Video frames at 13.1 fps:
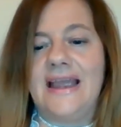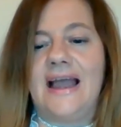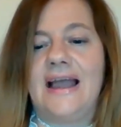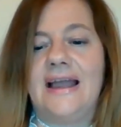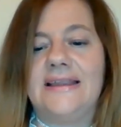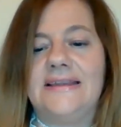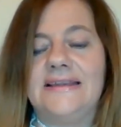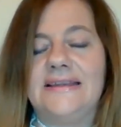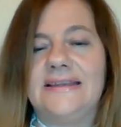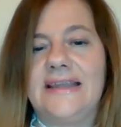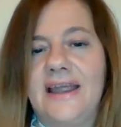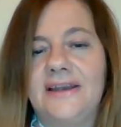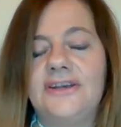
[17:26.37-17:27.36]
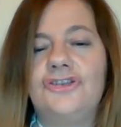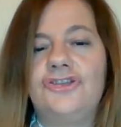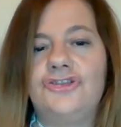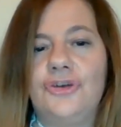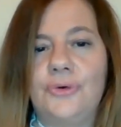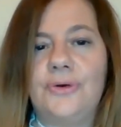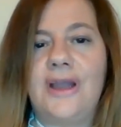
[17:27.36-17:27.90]
I can
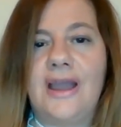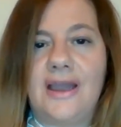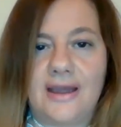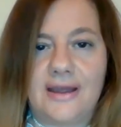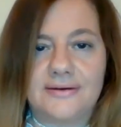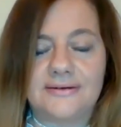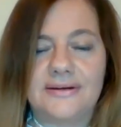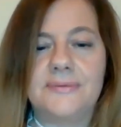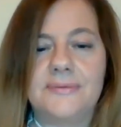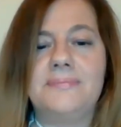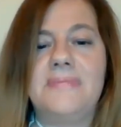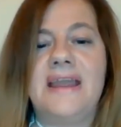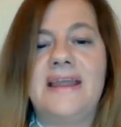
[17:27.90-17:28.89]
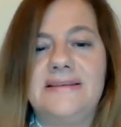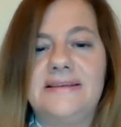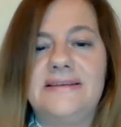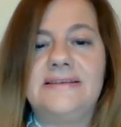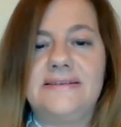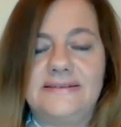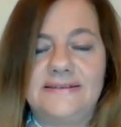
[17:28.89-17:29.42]
show her many